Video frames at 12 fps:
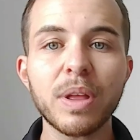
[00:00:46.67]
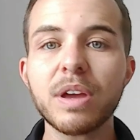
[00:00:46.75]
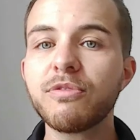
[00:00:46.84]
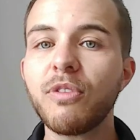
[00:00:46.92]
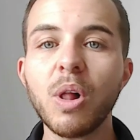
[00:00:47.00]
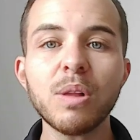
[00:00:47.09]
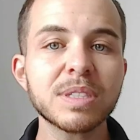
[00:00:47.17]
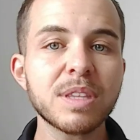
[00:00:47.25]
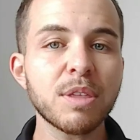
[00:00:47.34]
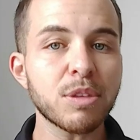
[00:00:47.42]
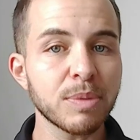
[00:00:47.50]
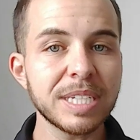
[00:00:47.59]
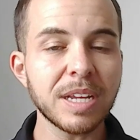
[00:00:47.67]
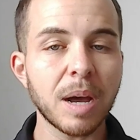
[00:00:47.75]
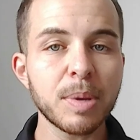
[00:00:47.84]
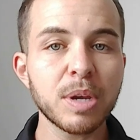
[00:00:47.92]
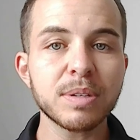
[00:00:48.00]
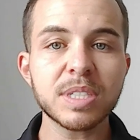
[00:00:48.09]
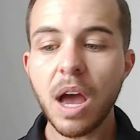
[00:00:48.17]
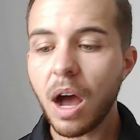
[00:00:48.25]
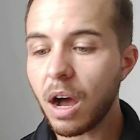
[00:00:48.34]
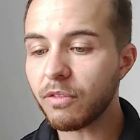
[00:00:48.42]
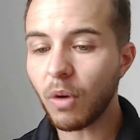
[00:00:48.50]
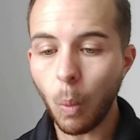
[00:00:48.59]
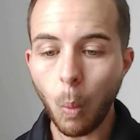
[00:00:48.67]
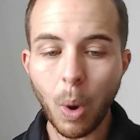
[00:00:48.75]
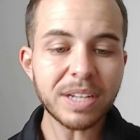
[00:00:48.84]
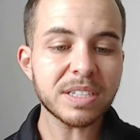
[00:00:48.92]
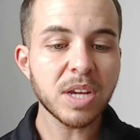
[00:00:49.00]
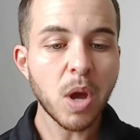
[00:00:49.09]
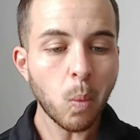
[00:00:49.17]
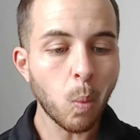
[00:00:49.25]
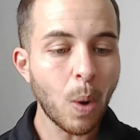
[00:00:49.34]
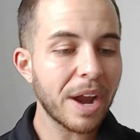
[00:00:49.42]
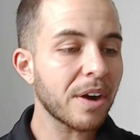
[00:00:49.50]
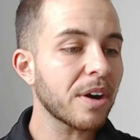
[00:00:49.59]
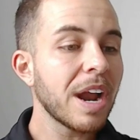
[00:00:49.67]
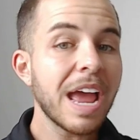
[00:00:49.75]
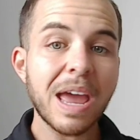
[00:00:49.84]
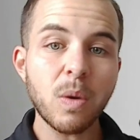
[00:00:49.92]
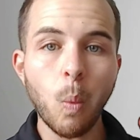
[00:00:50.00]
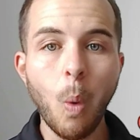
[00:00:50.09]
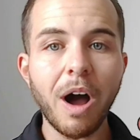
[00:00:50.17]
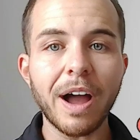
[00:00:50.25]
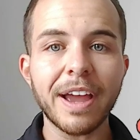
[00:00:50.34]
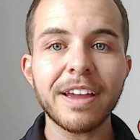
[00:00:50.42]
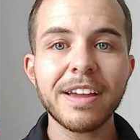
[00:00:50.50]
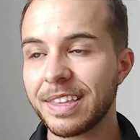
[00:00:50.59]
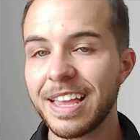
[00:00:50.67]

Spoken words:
It follows the 3 W's of what, where, and why.